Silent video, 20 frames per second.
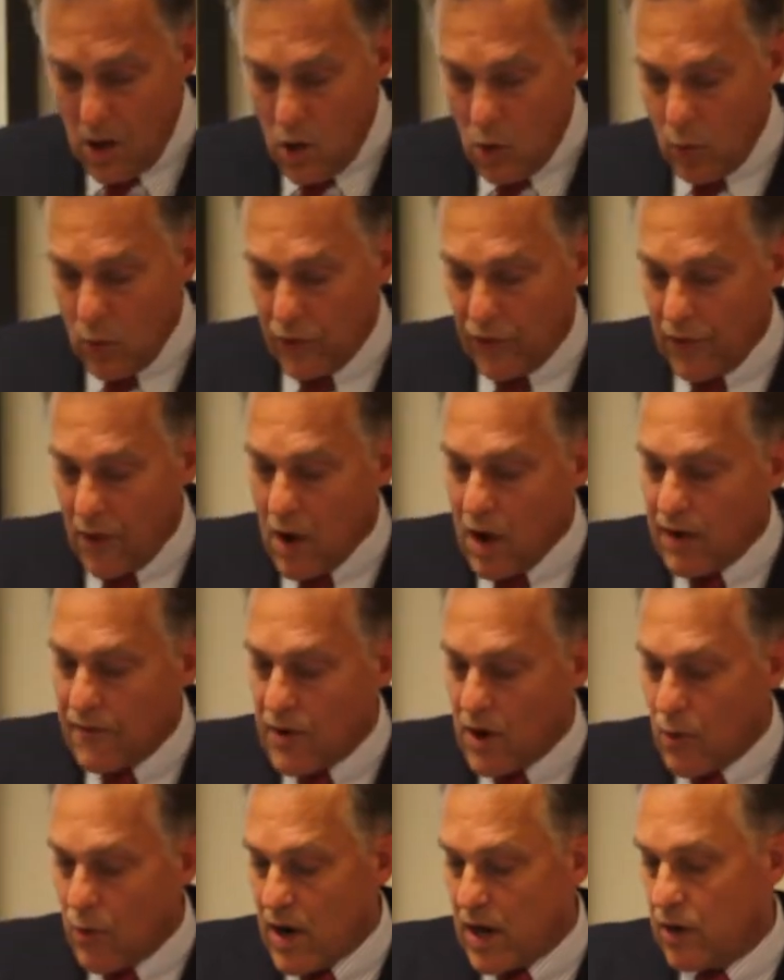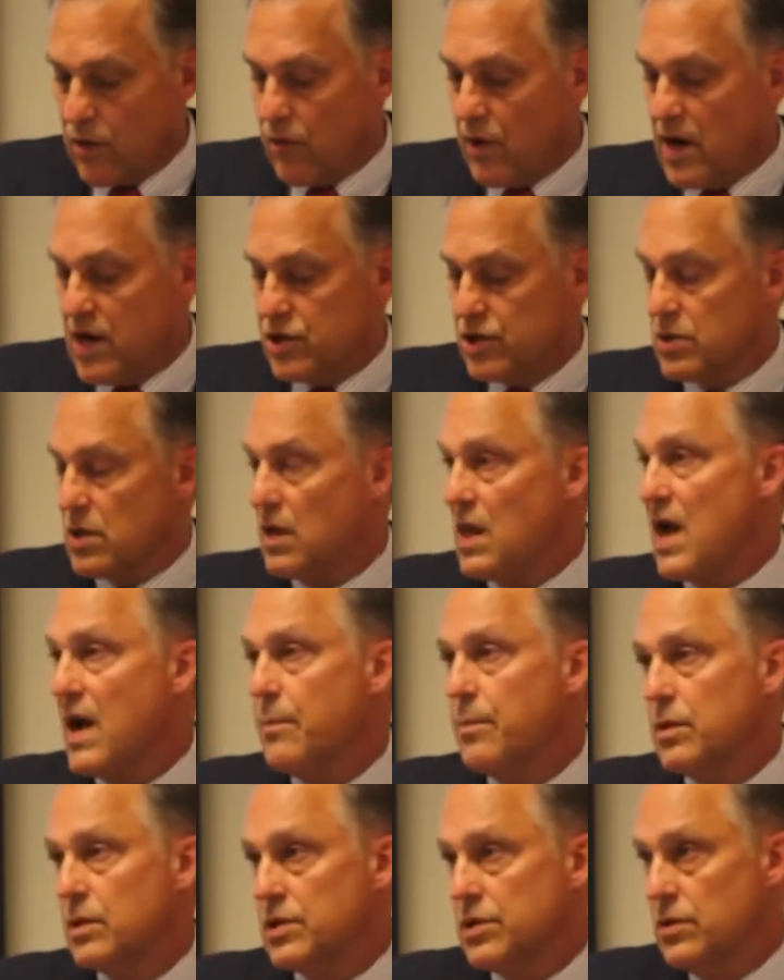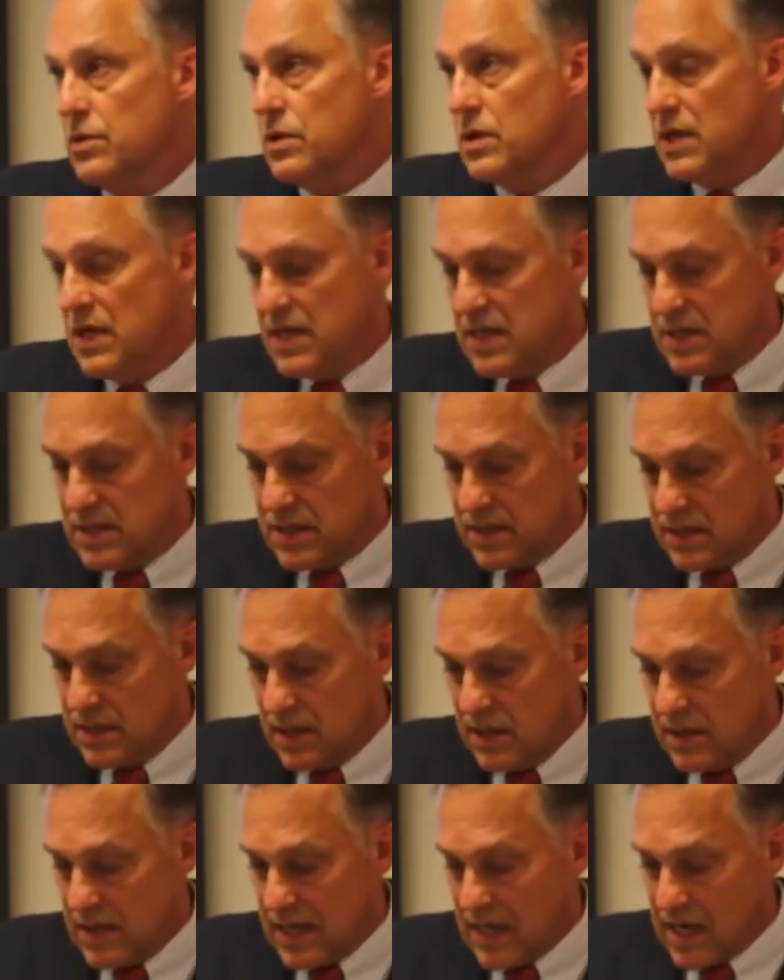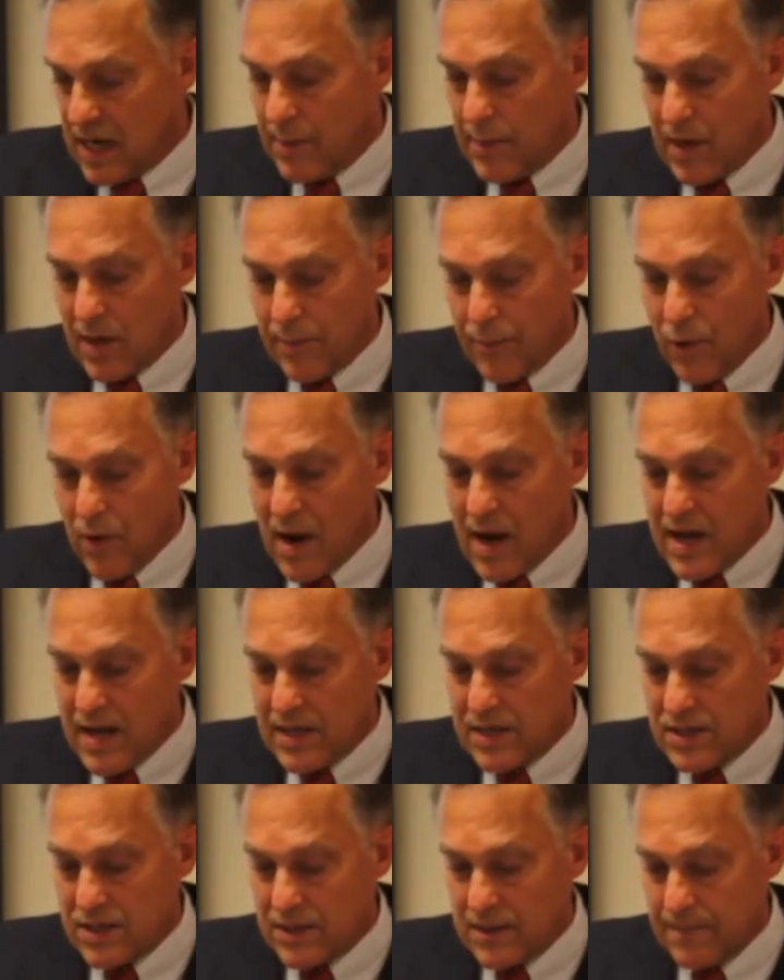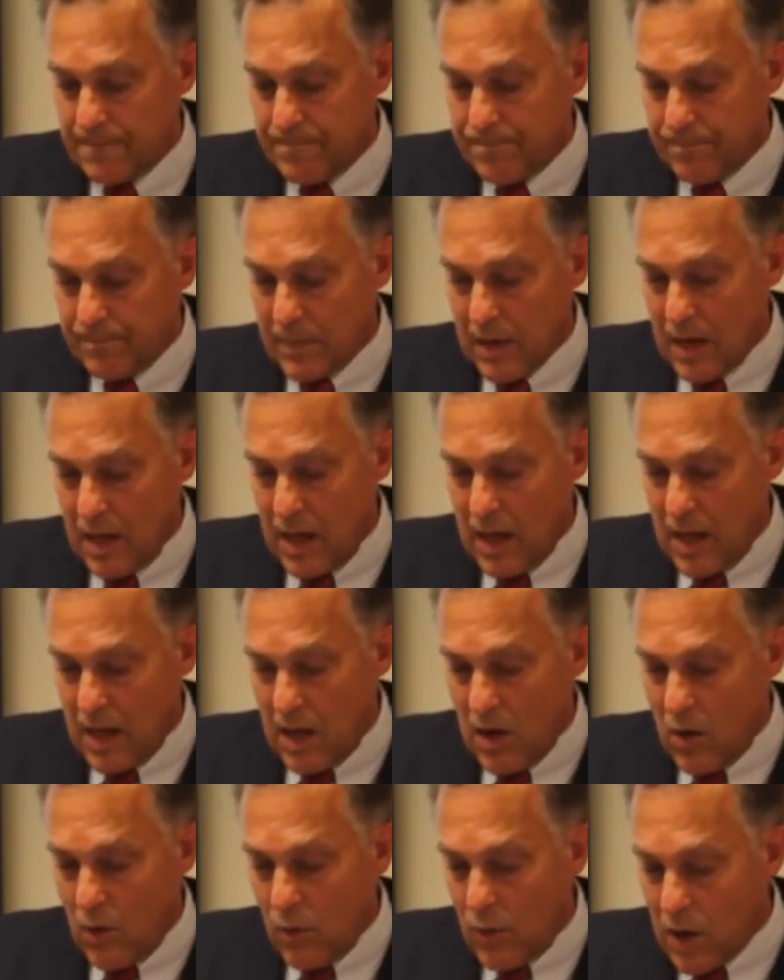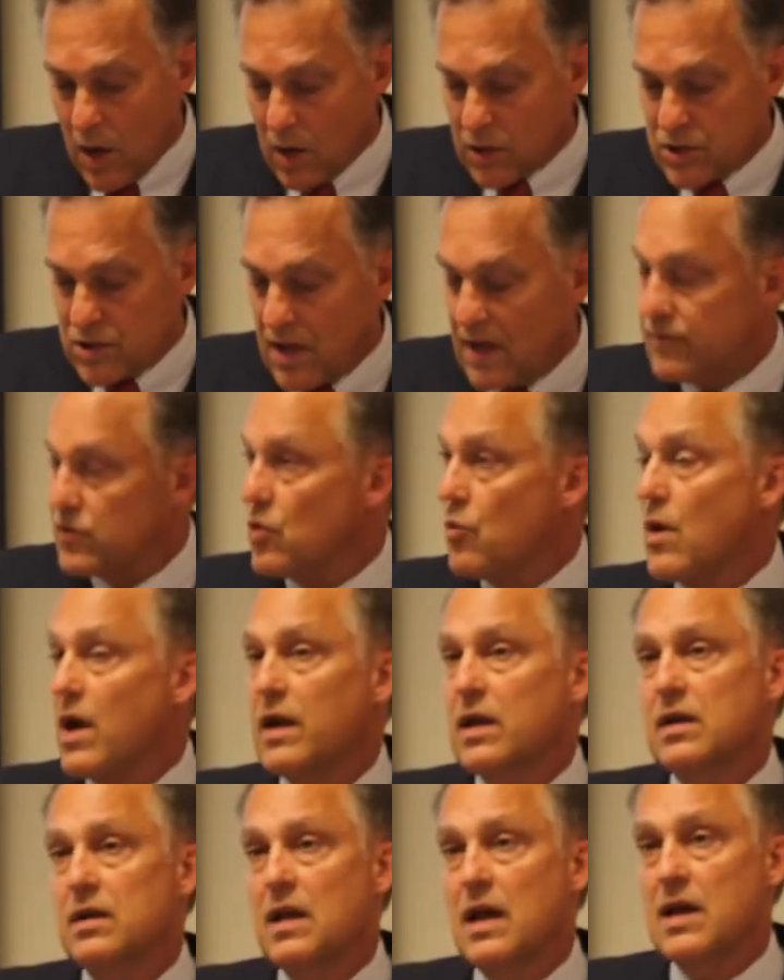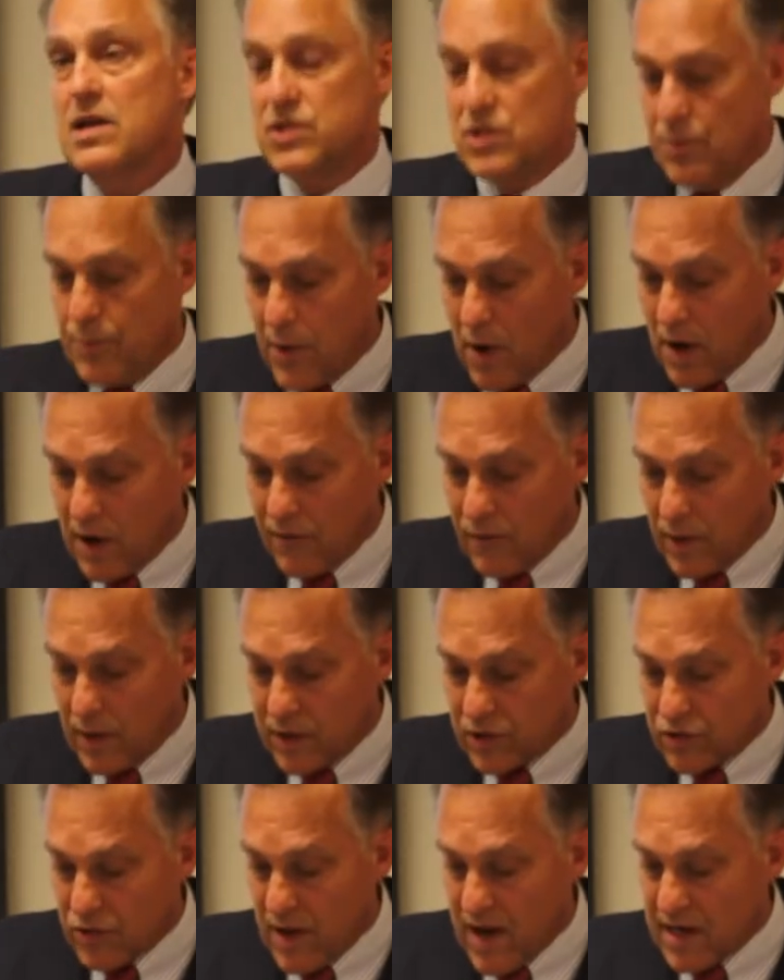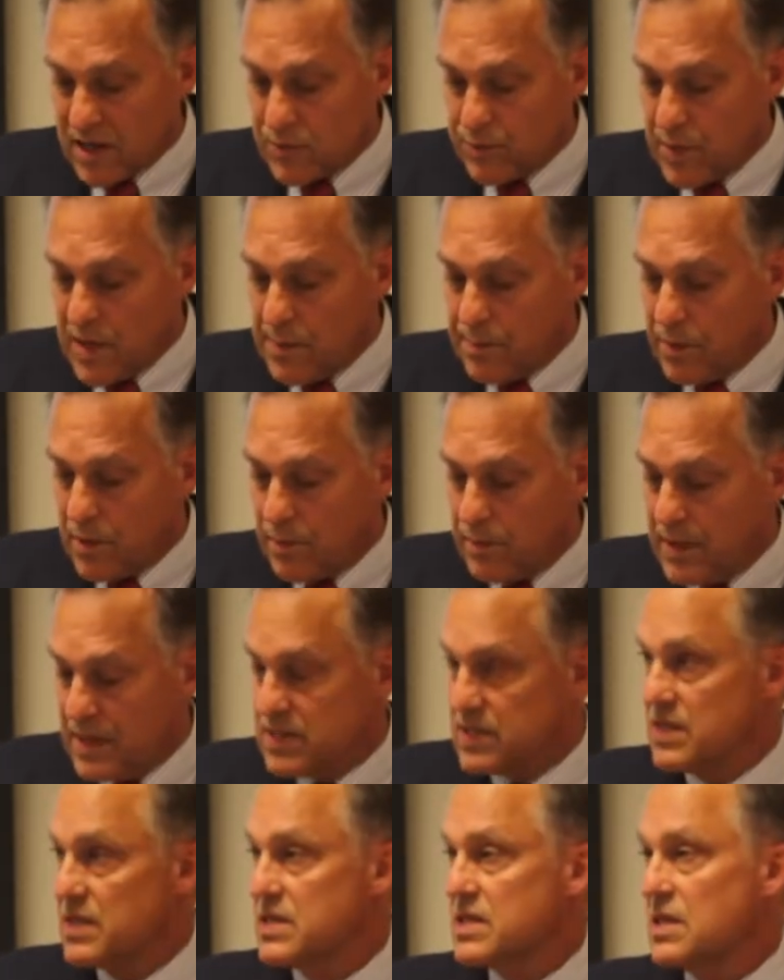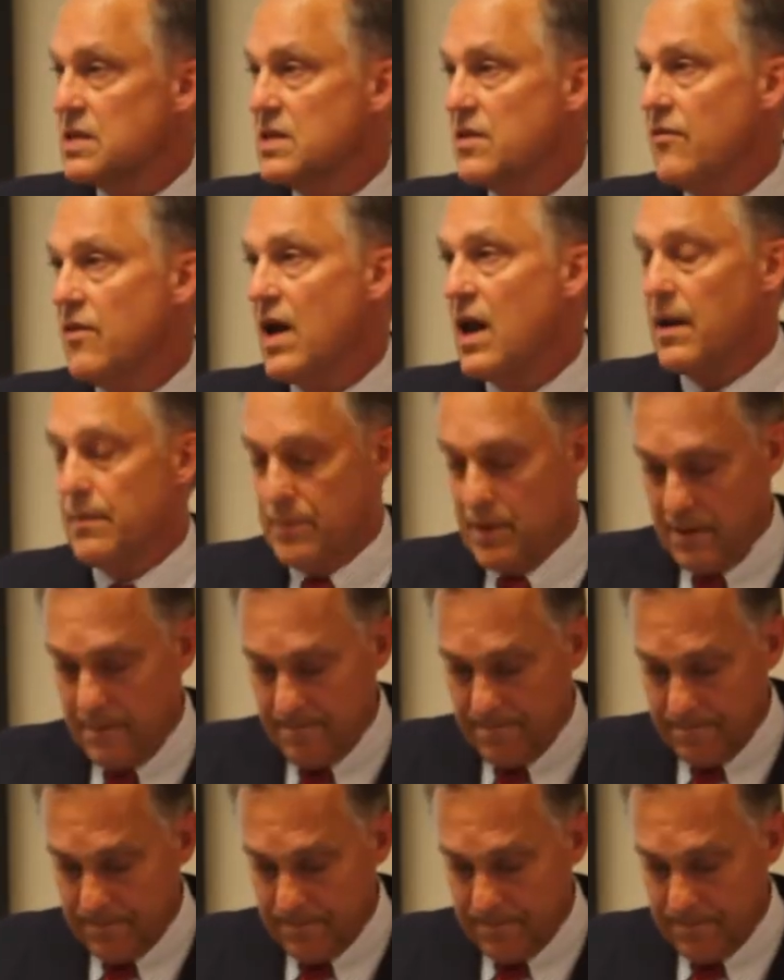With all of our recreational opportunities that come at a price, we also have to recognize they're part of what attracts people, business, and development.